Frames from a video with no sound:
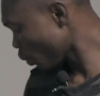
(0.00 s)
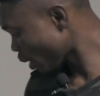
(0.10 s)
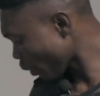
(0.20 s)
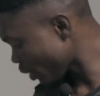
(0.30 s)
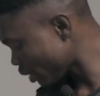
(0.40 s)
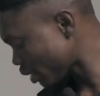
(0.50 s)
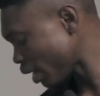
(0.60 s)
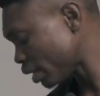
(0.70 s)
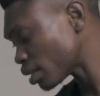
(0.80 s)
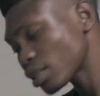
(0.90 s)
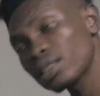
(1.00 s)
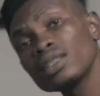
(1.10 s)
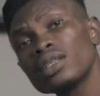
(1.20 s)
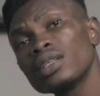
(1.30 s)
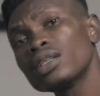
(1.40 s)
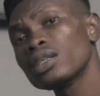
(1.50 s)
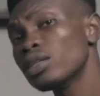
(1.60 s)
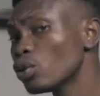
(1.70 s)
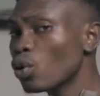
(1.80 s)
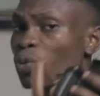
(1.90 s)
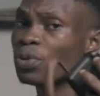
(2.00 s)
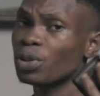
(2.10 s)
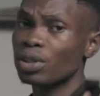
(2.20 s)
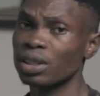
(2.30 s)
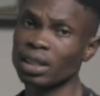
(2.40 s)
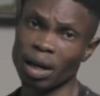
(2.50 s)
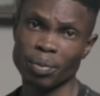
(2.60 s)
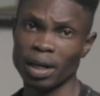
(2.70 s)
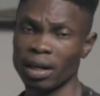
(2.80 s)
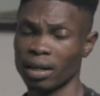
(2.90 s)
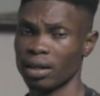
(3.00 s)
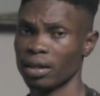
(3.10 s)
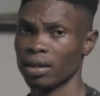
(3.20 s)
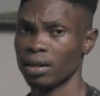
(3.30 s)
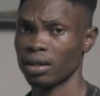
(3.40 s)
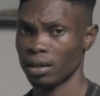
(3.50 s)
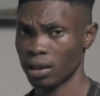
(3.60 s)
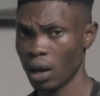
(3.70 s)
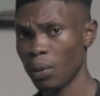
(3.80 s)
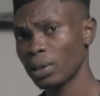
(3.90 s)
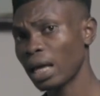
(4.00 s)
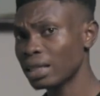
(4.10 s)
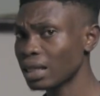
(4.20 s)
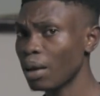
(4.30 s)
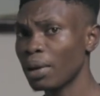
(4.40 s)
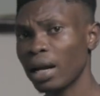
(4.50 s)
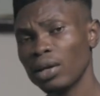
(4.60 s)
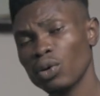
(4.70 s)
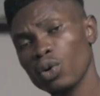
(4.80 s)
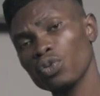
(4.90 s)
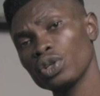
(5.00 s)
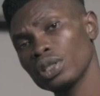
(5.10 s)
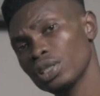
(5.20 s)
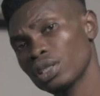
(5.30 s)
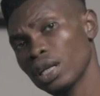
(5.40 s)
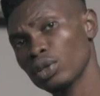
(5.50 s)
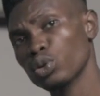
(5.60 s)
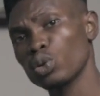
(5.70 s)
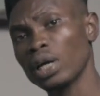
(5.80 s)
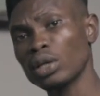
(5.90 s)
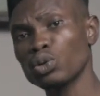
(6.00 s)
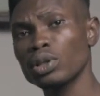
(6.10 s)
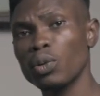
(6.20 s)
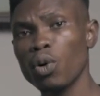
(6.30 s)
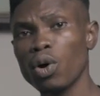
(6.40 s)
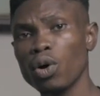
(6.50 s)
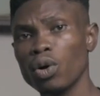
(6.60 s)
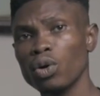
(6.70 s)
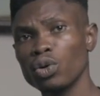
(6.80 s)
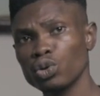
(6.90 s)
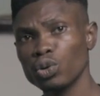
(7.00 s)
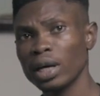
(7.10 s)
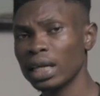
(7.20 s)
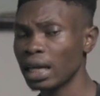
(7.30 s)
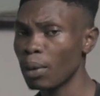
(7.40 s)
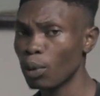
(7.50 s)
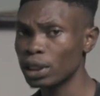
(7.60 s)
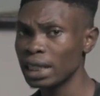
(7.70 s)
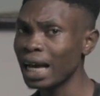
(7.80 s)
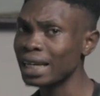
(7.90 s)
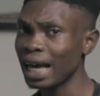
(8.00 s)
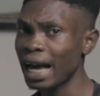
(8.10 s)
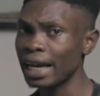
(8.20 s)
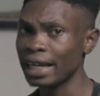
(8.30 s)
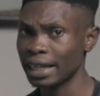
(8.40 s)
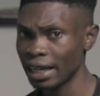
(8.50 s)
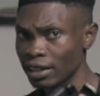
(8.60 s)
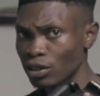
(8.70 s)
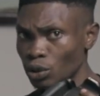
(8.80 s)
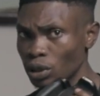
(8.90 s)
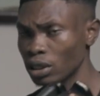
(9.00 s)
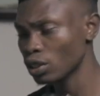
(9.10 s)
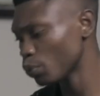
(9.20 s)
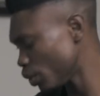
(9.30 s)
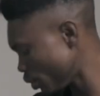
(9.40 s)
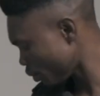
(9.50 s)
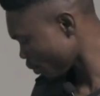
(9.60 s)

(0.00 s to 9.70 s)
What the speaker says: without this lens, you no go fit use this camera. And without this camera, you no go fit use this lens. So they are two they work together now, body and eye. And these two things be.